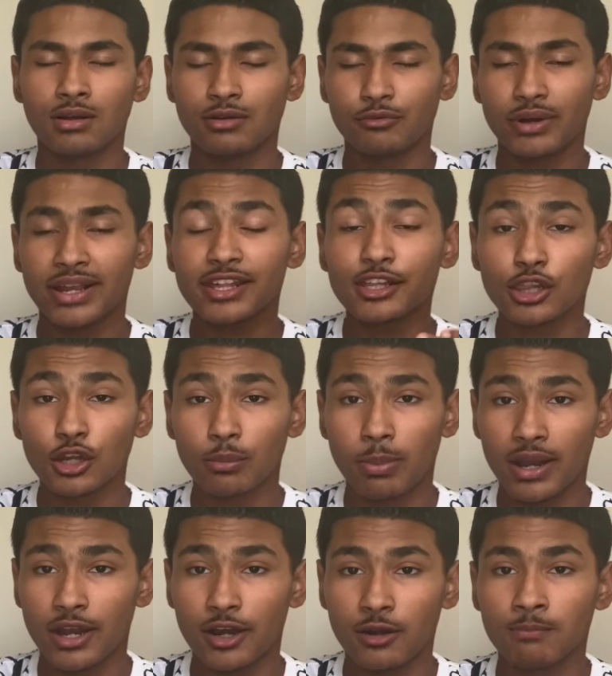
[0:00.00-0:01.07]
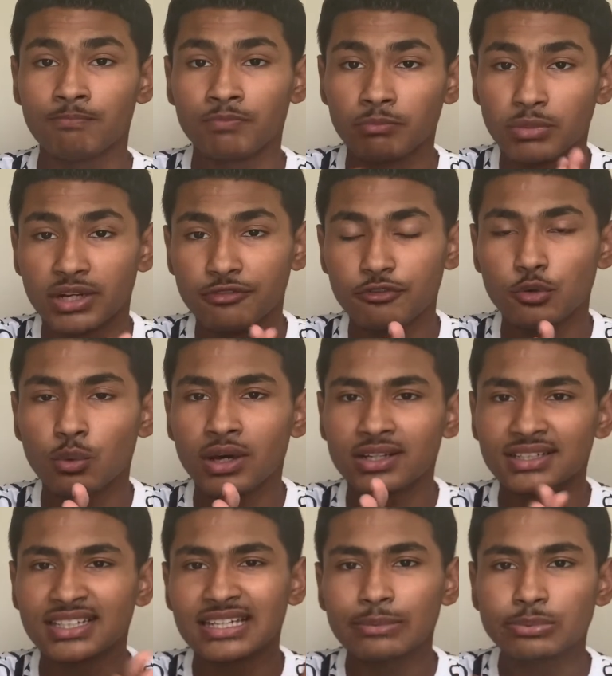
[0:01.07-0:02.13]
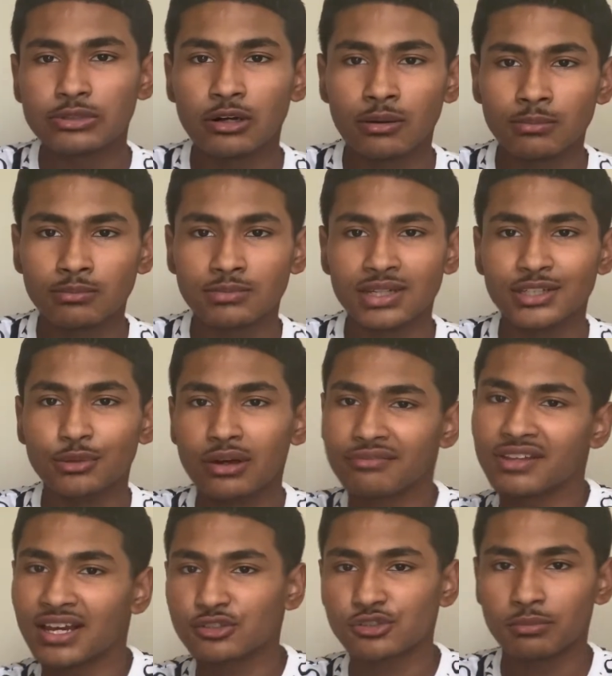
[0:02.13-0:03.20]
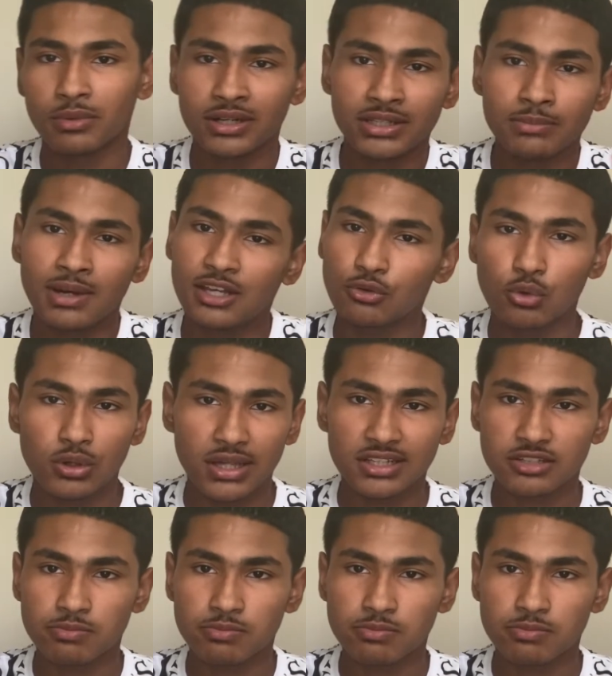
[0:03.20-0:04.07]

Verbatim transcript: regular pair. But if you want to keep them and you have the extra money, might as well get the